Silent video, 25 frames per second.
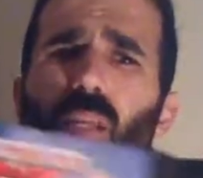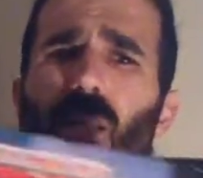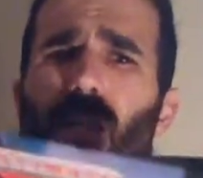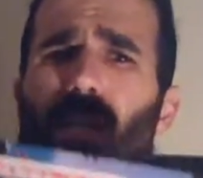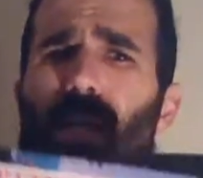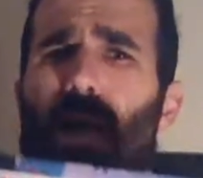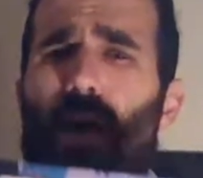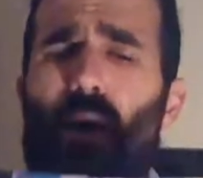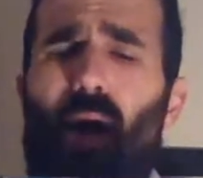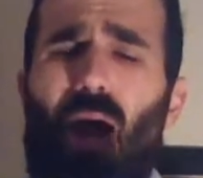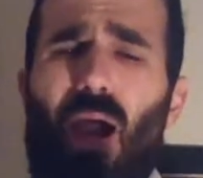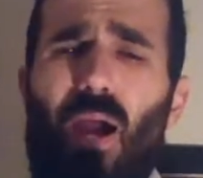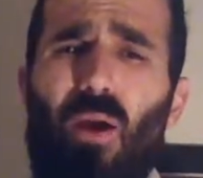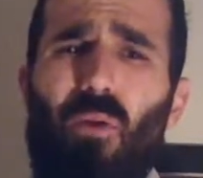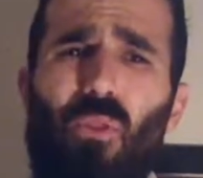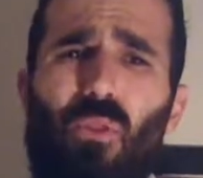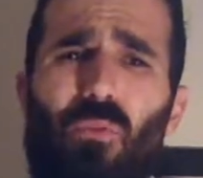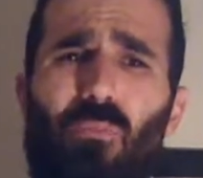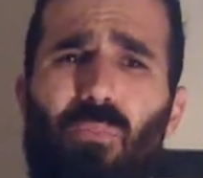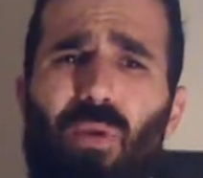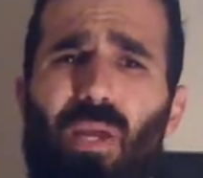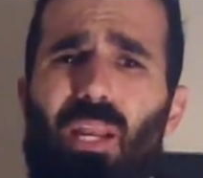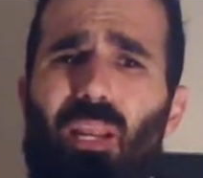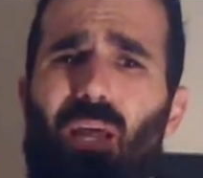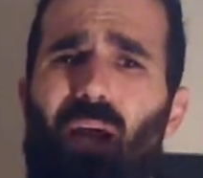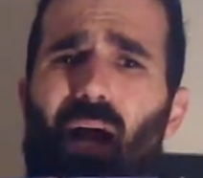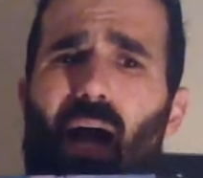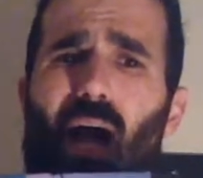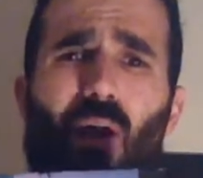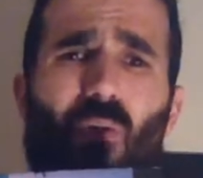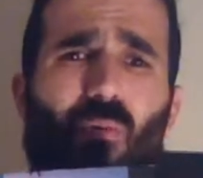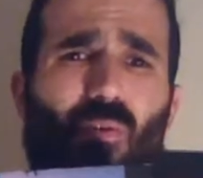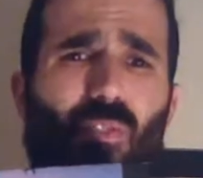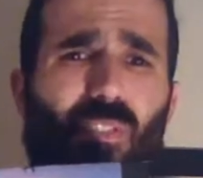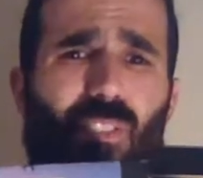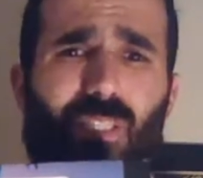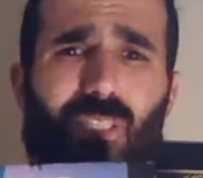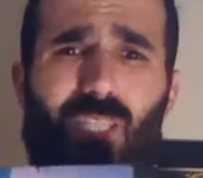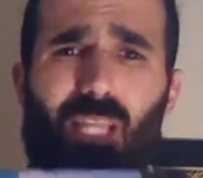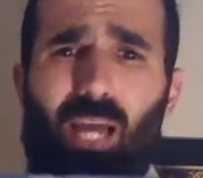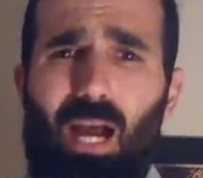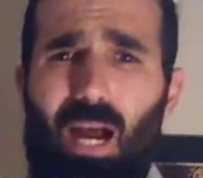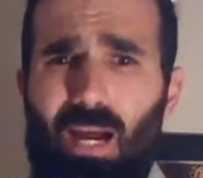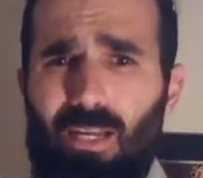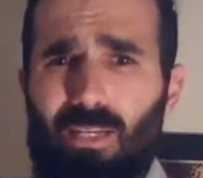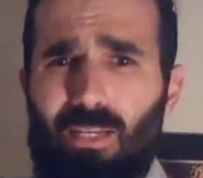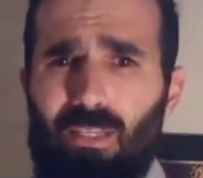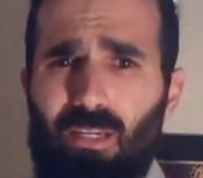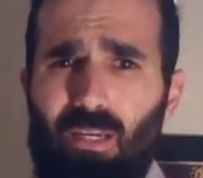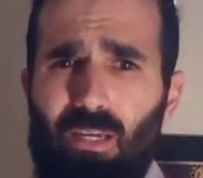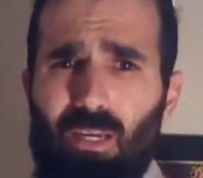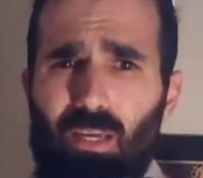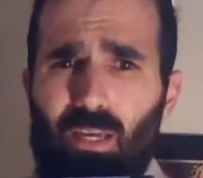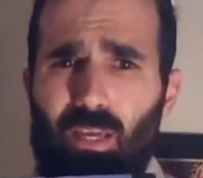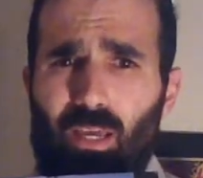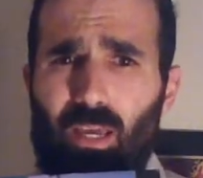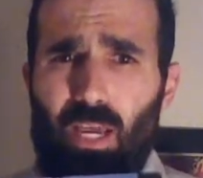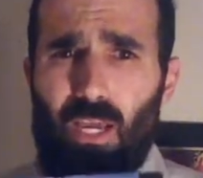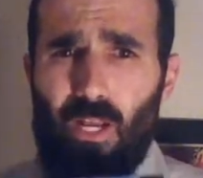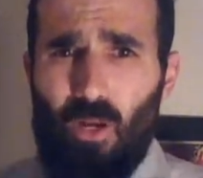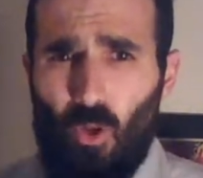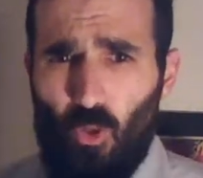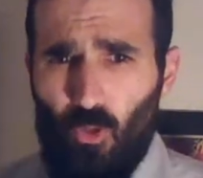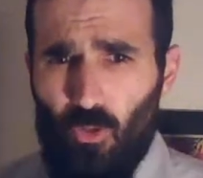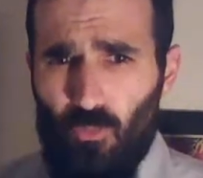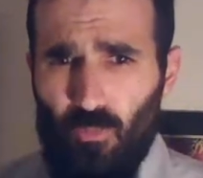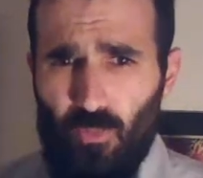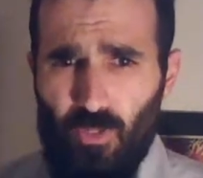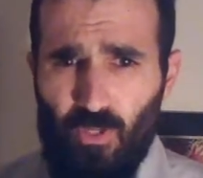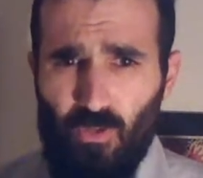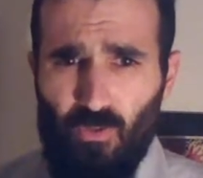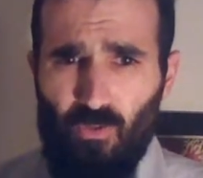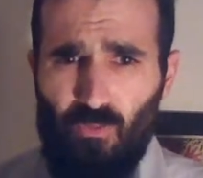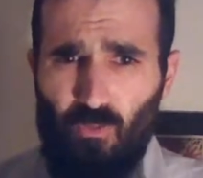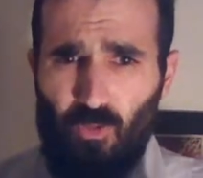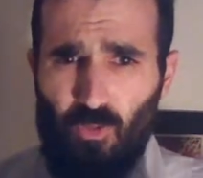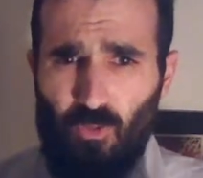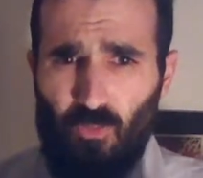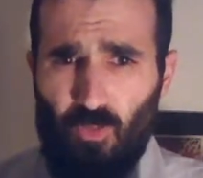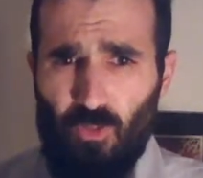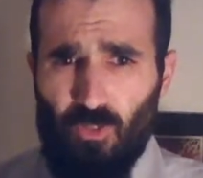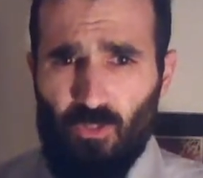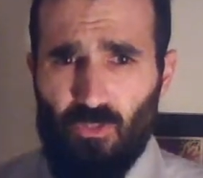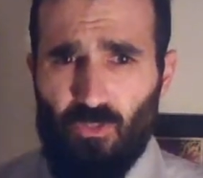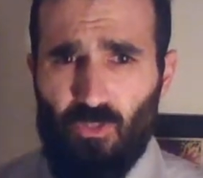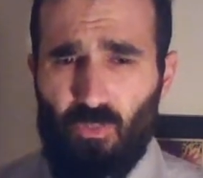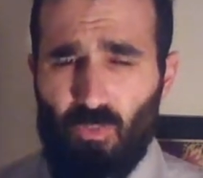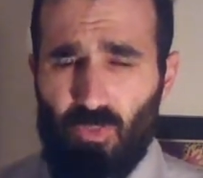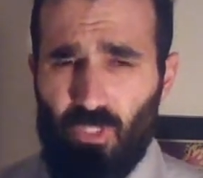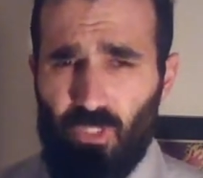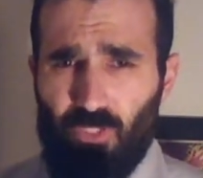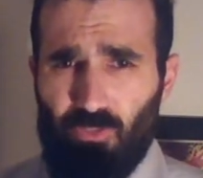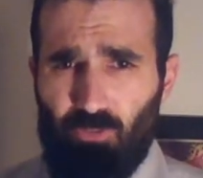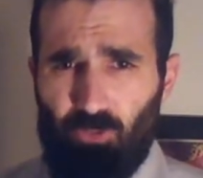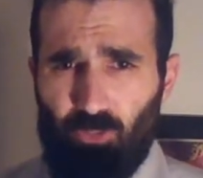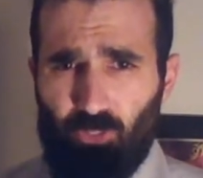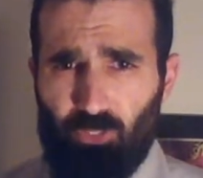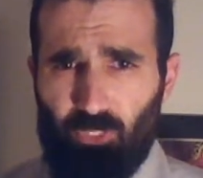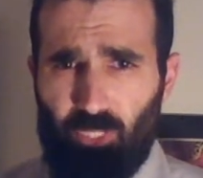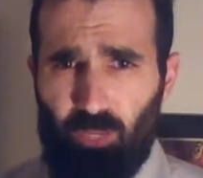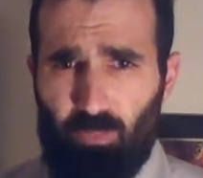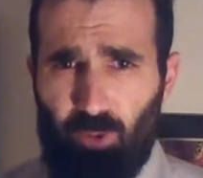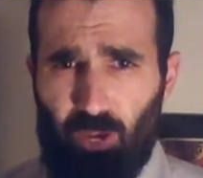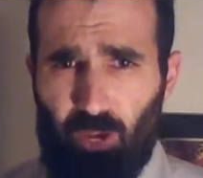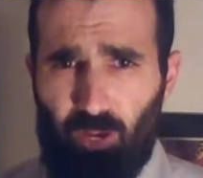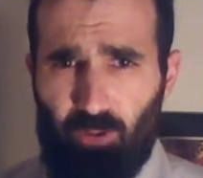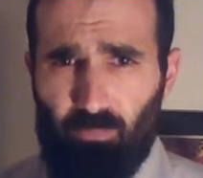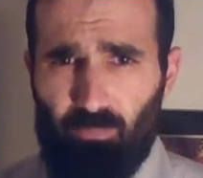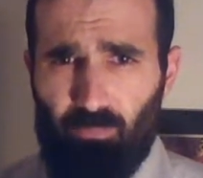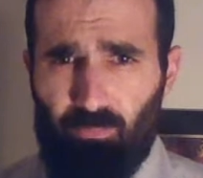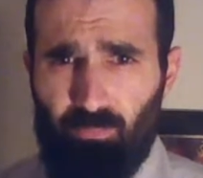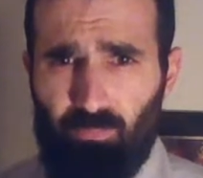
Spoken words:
Now, I will admit, I was not an Ultimate Universe person when this first came out.